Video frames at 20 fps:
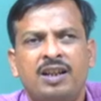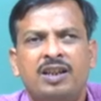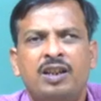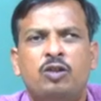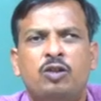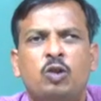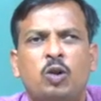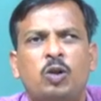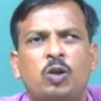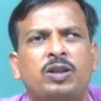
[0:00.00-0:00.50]
to
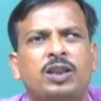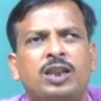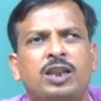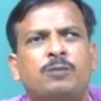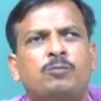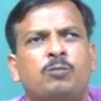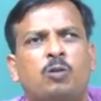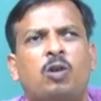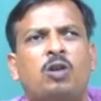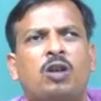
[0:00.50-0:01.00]
do this
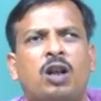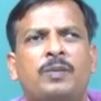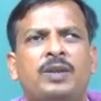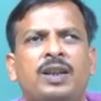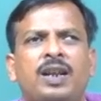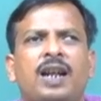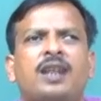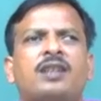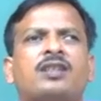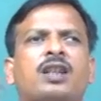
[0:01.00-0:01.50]

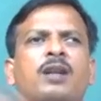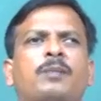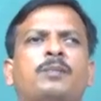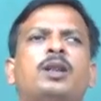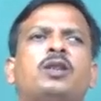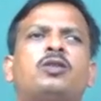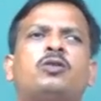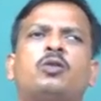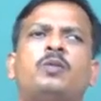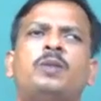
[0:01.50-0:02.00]
programming and
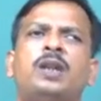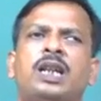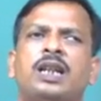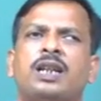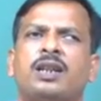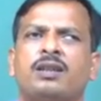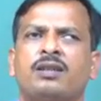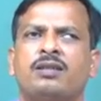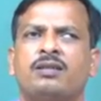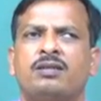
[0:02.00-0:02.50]
submit to
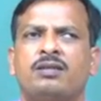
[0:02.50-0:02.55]
me.